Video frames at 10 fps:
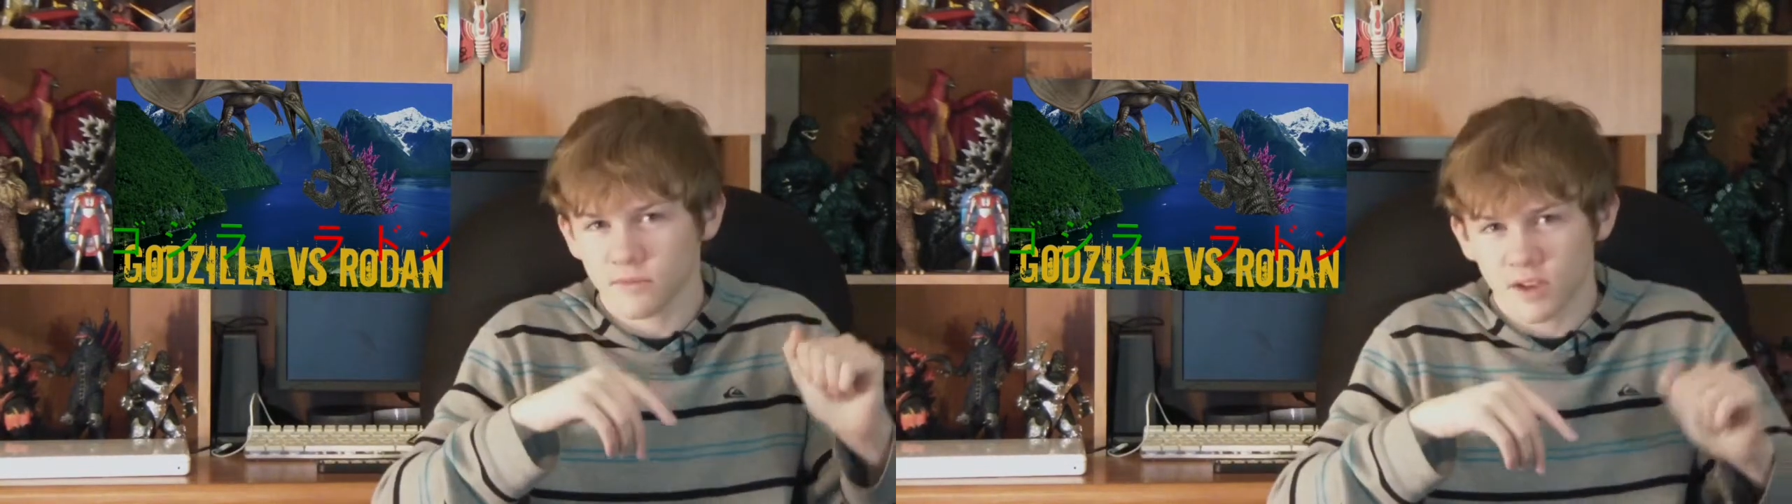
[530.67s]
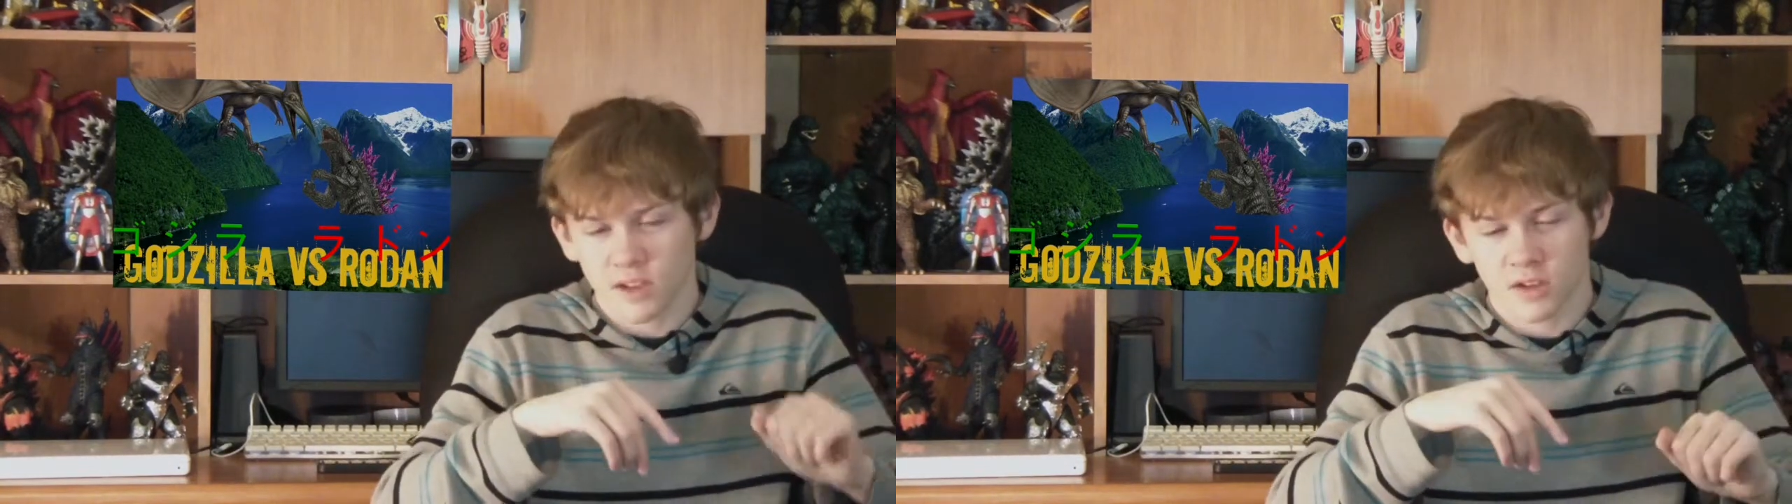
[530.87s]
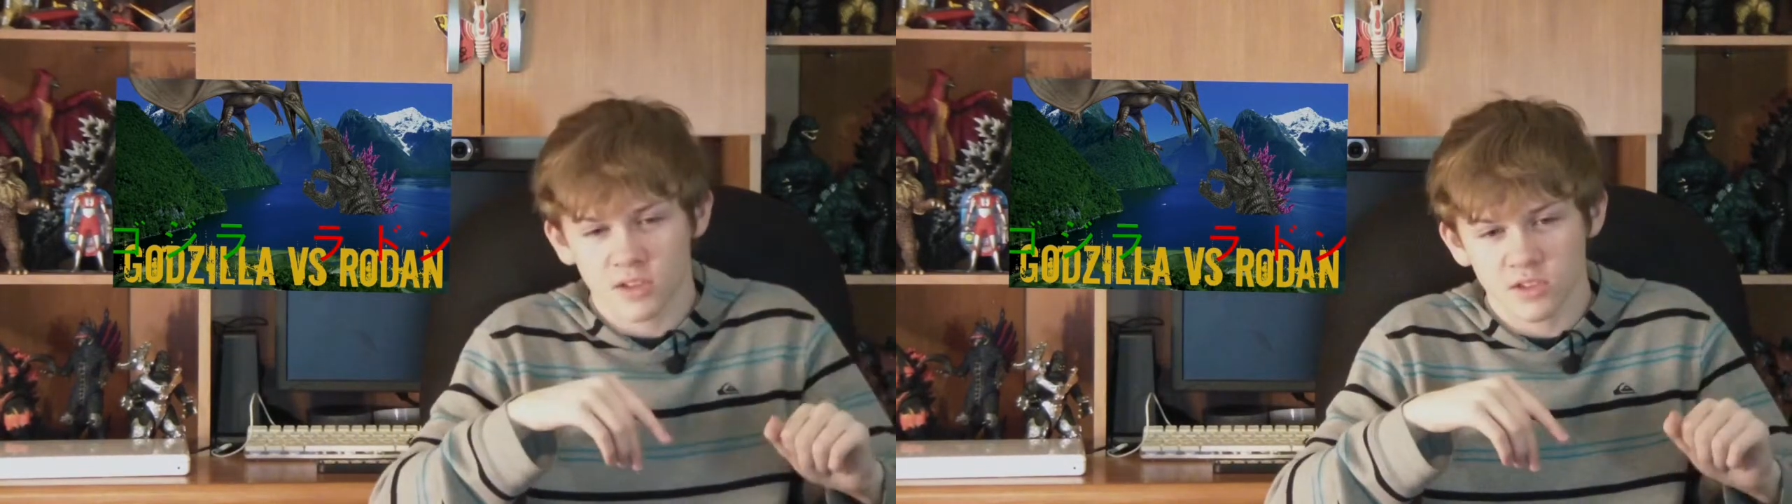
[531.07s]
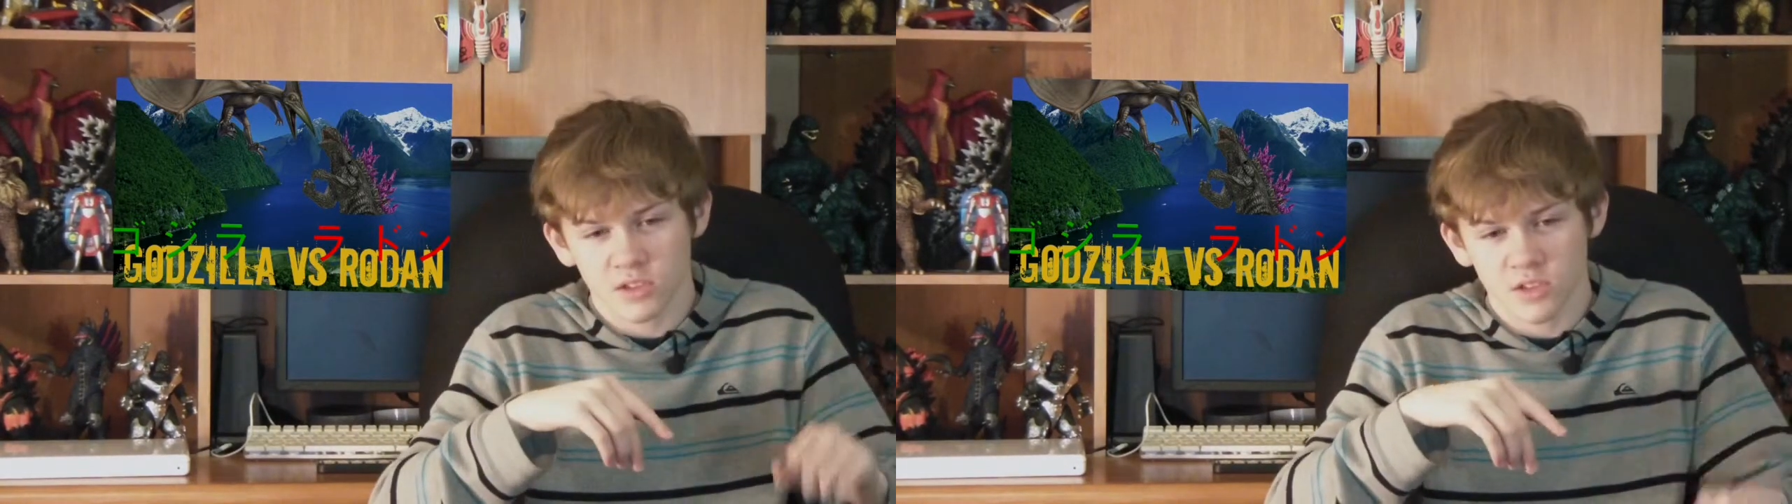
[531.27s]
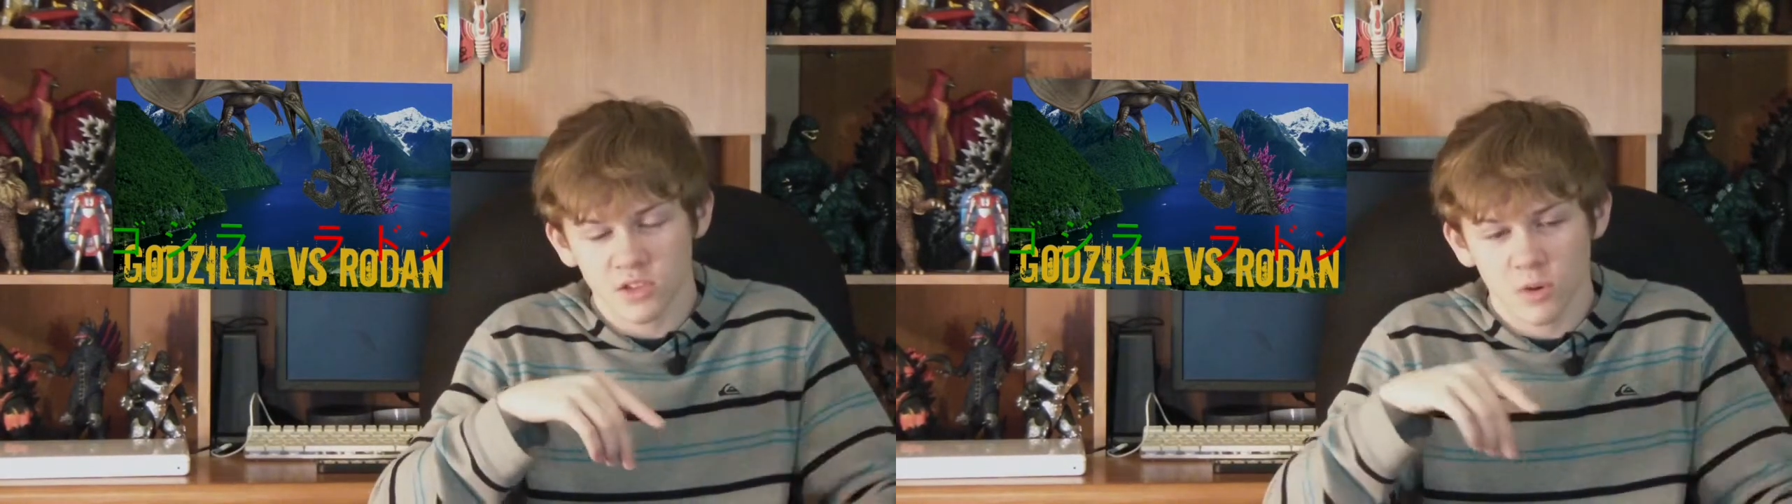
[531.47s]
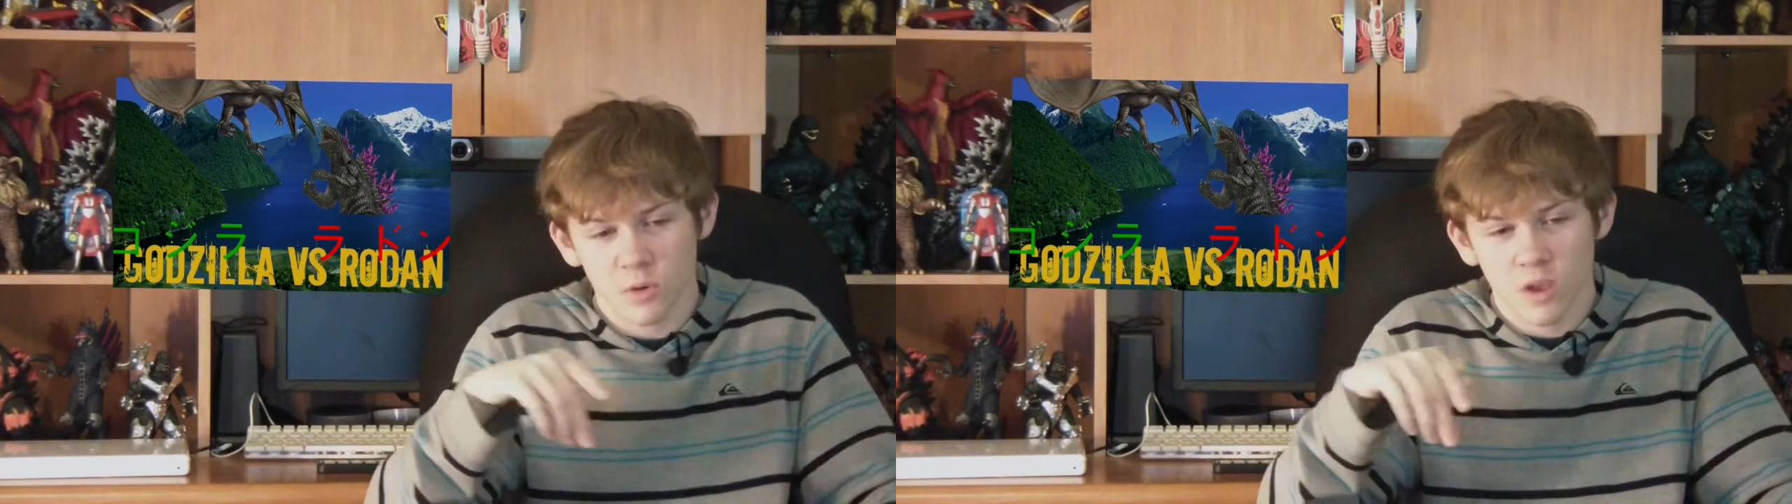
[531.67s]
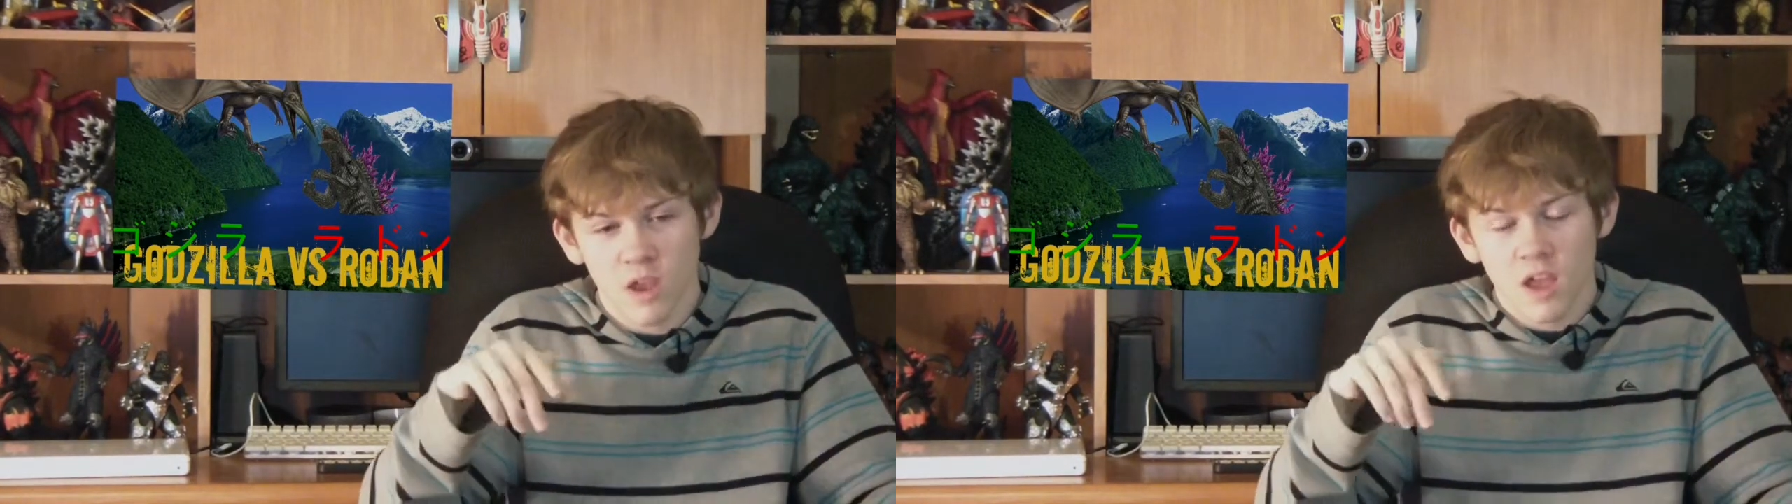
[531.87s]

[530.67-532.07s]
fight Godzilla. So